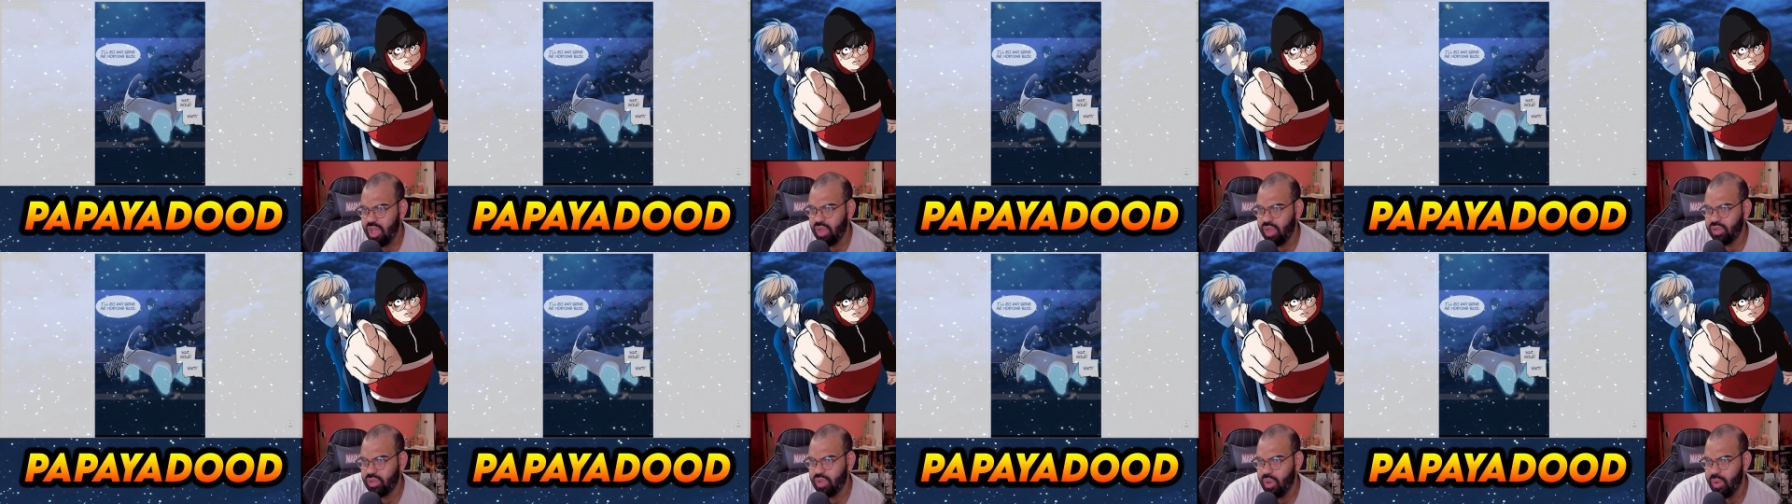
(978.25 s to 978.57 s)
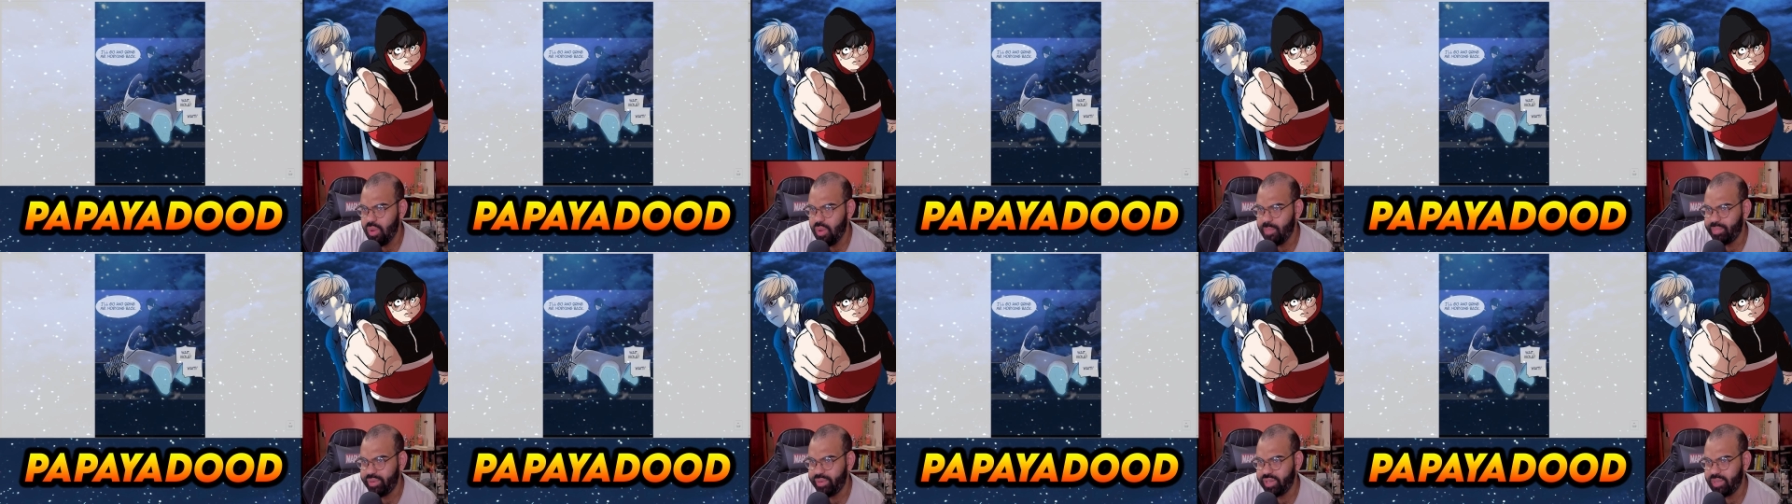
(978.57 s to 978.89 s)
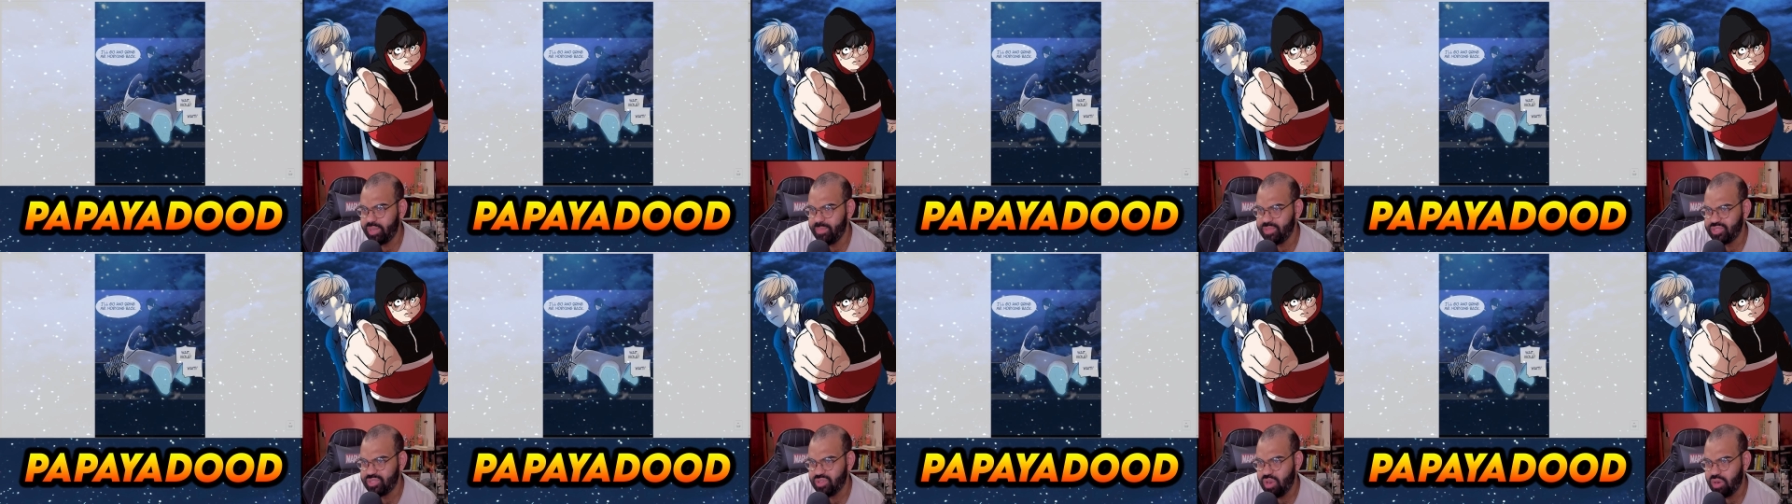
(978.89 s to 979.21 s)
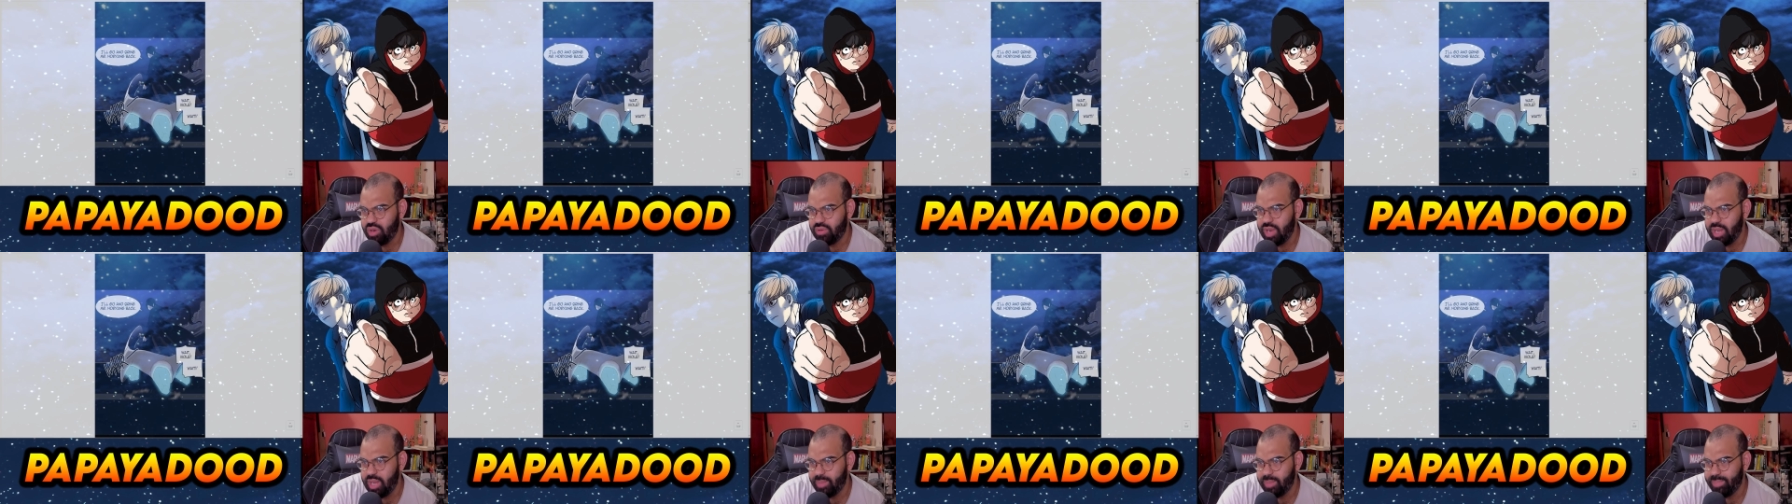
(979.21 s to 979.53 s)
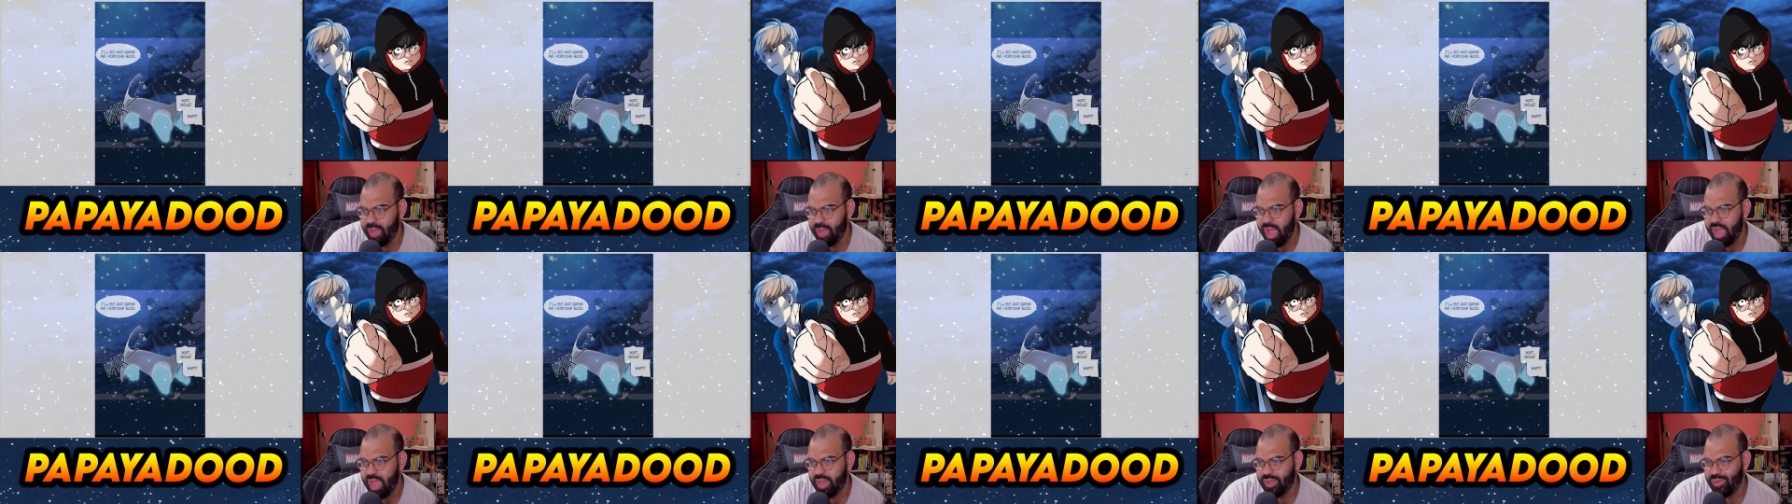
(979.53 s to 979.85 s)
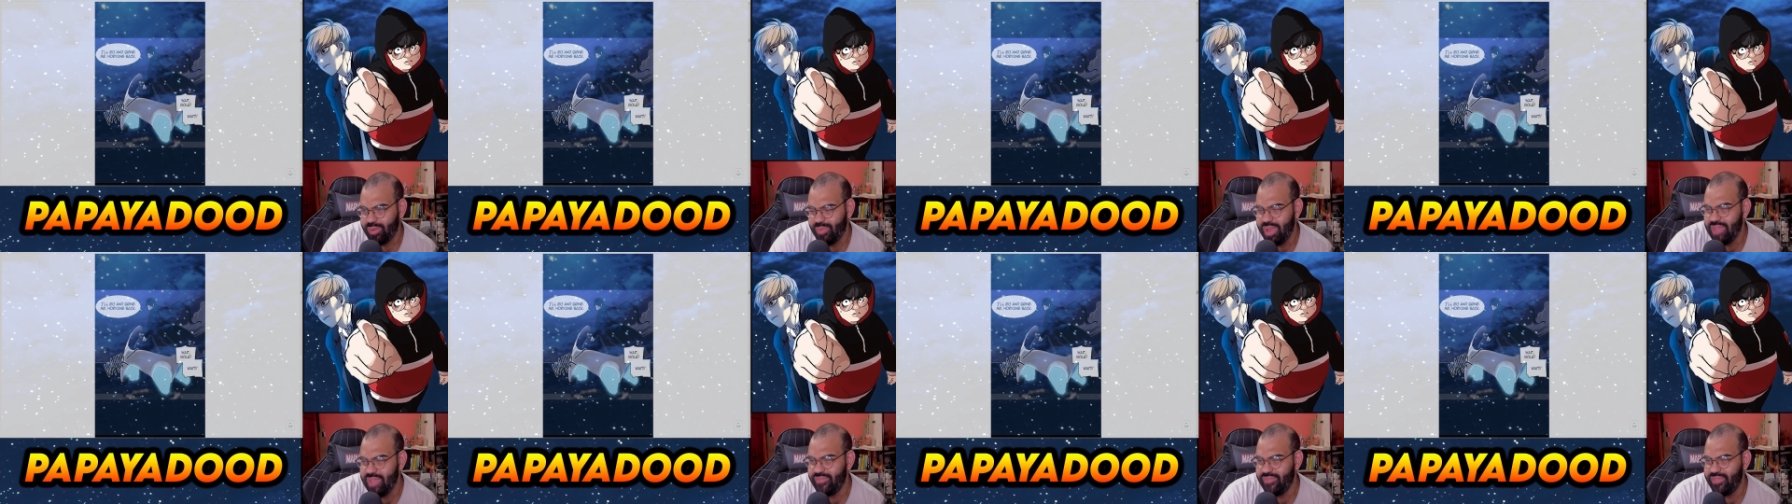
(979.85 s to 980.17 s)
I'll go and bring him Mister Horang
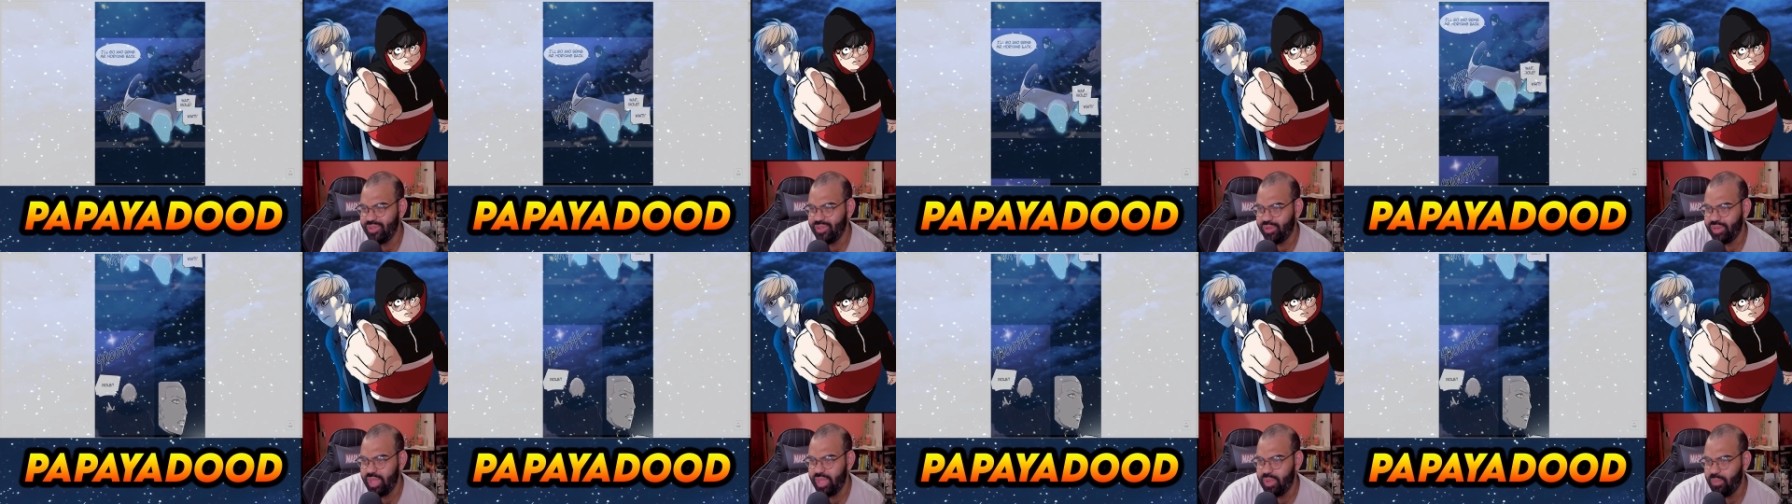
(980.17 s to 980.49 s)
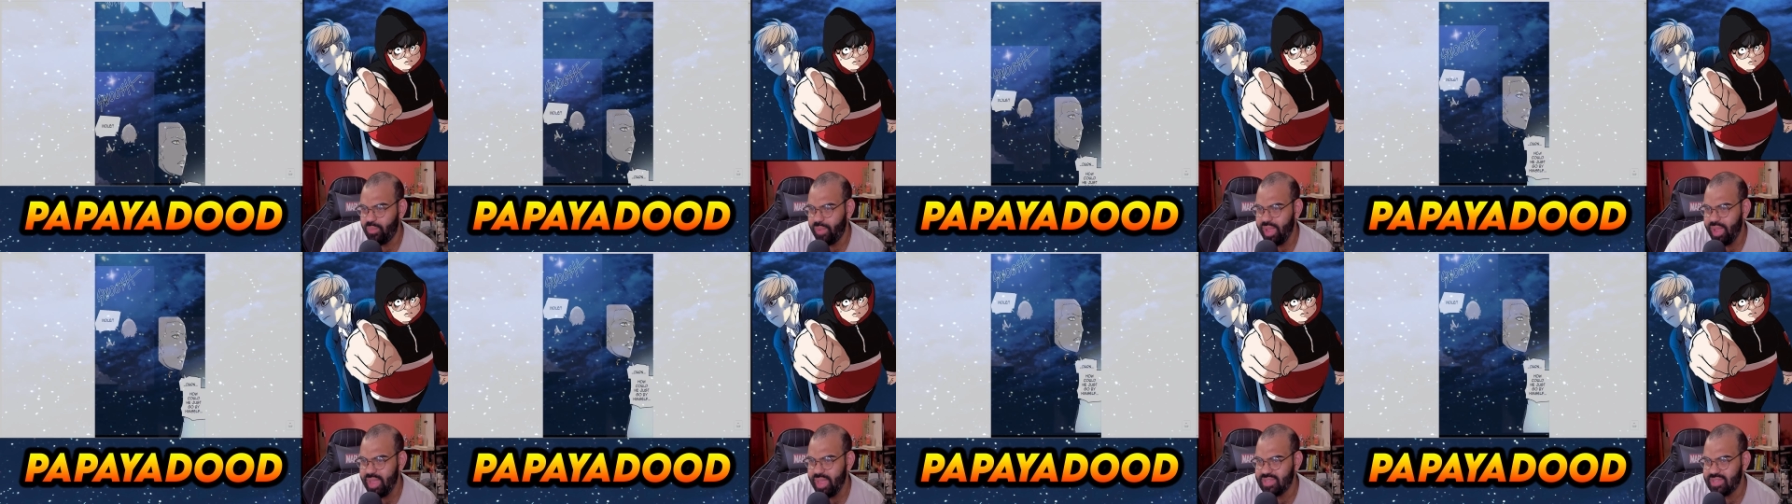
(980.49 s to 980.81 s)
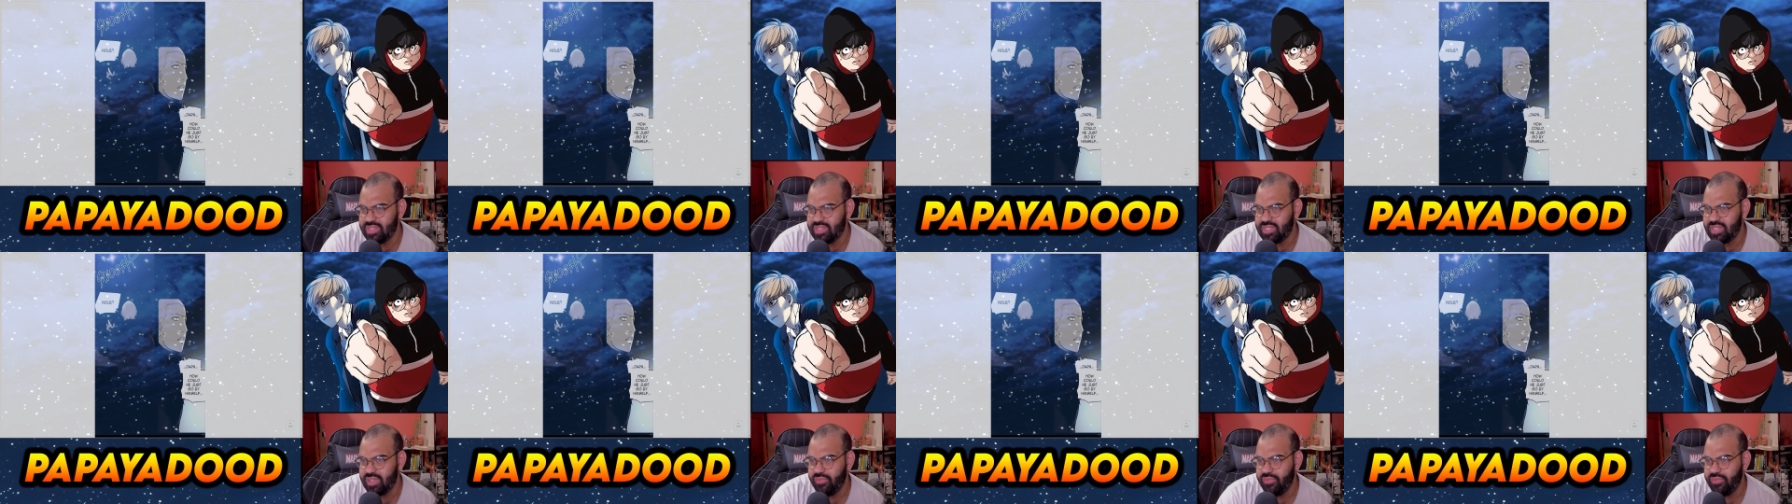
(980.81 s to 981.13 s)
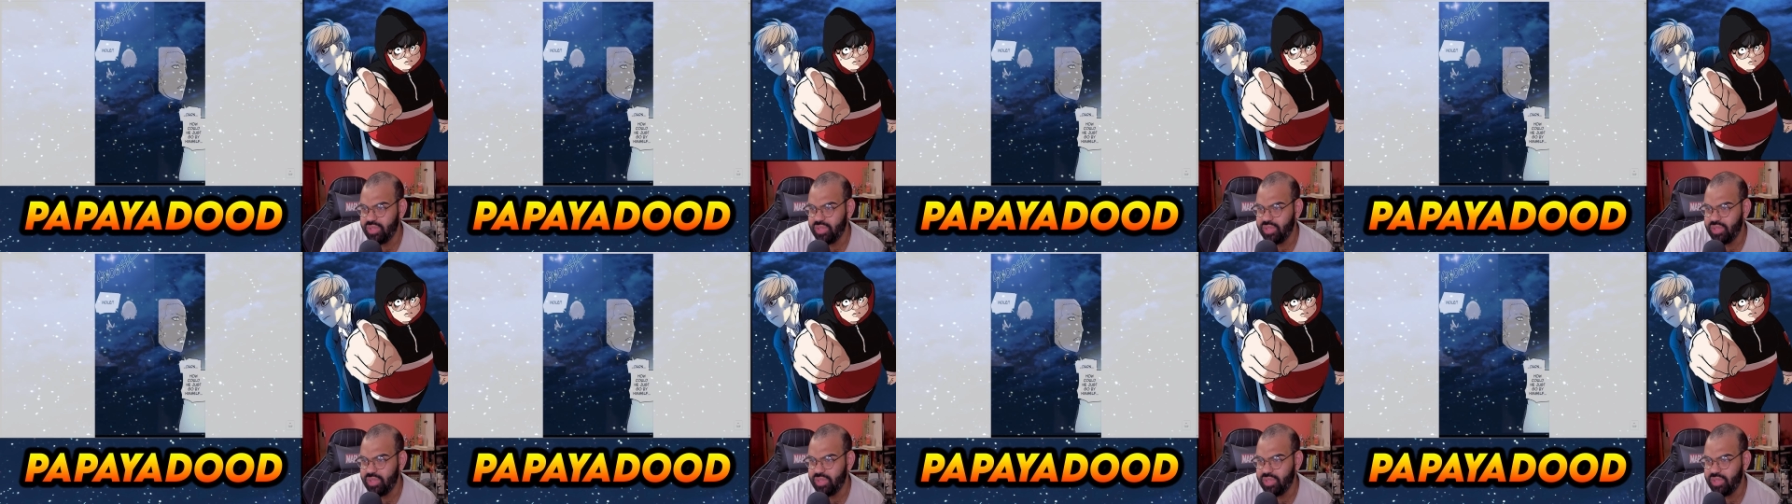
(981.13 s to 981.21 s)
back. Wait, Viole, wait.